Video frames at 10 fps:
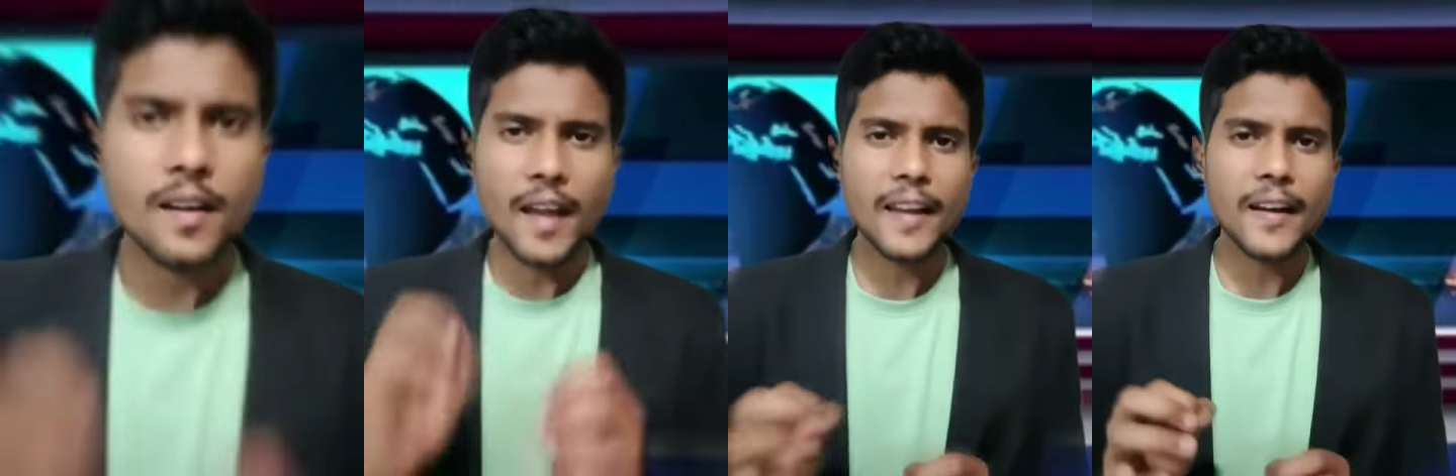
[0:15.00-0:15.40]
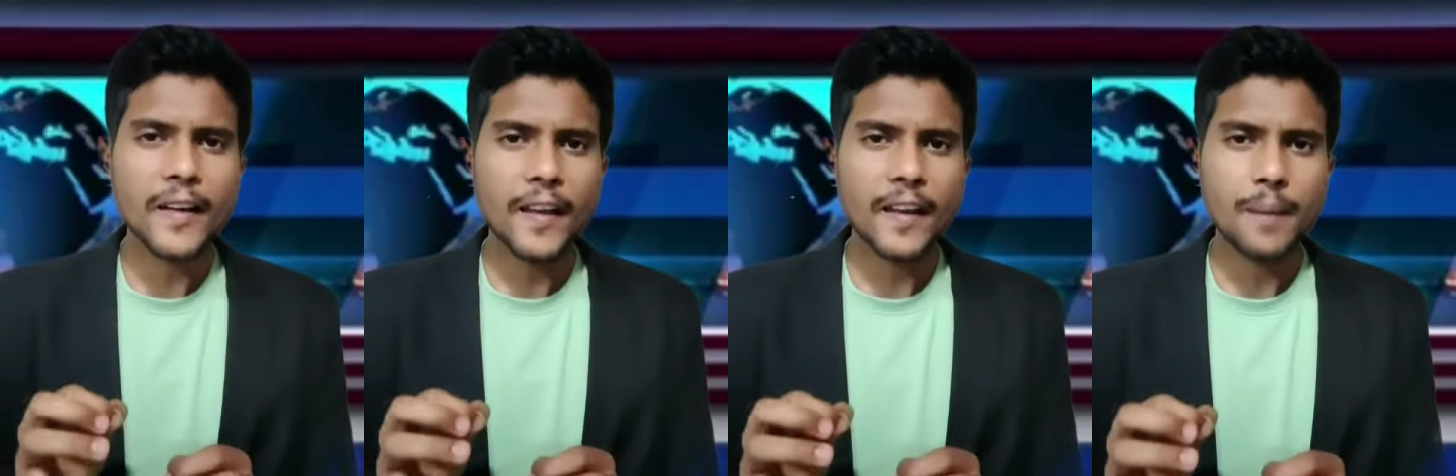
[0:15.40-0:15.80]

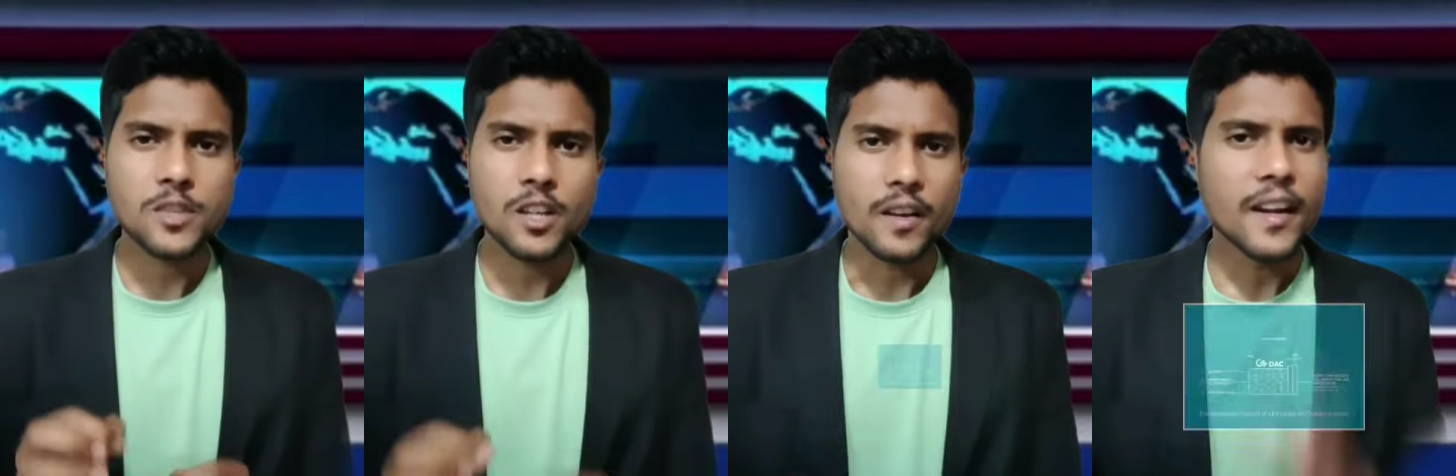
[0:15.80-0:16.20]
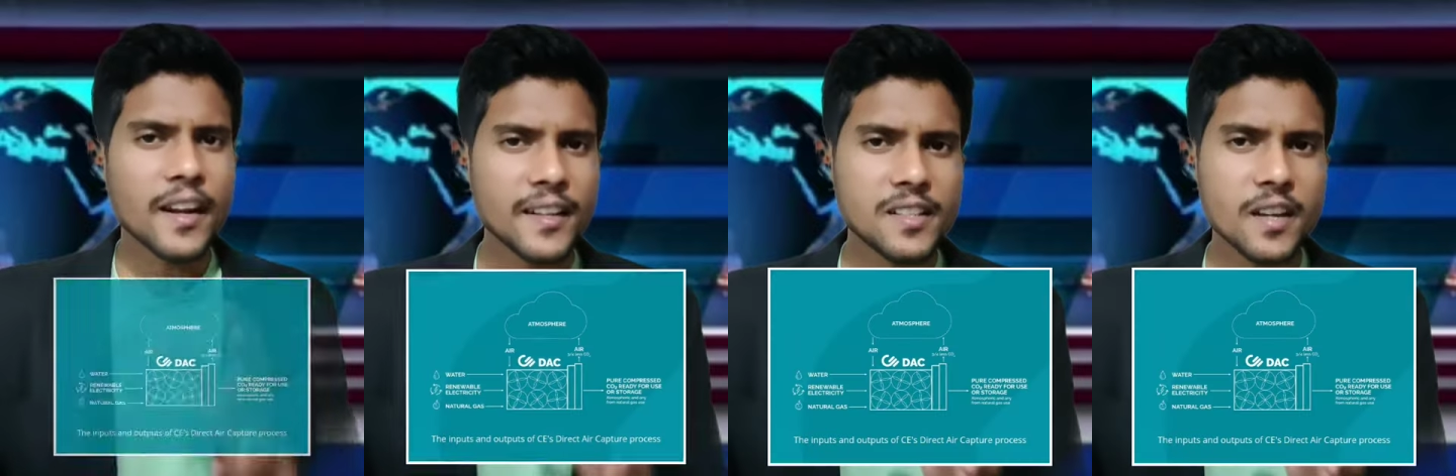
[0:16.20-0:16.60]
direct air capture.
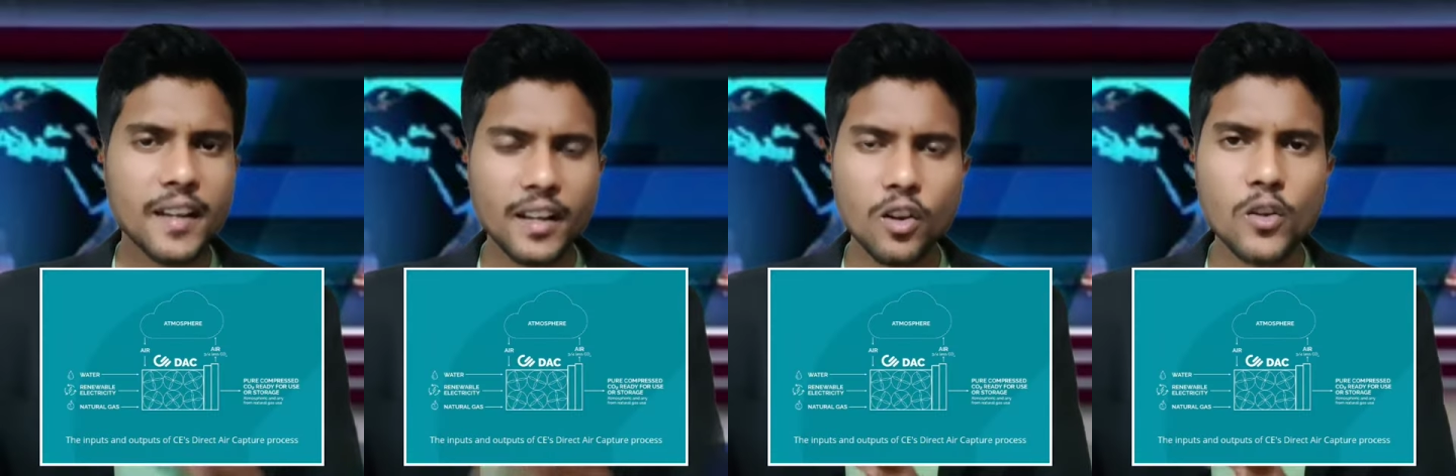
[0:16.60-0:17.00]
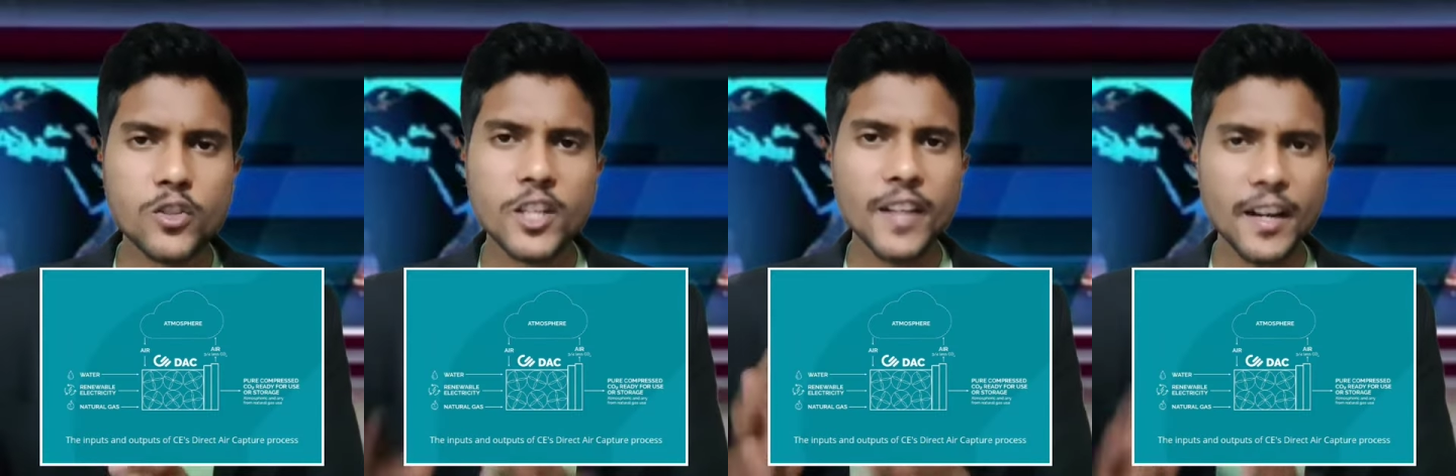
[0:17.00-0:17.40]
It is a technology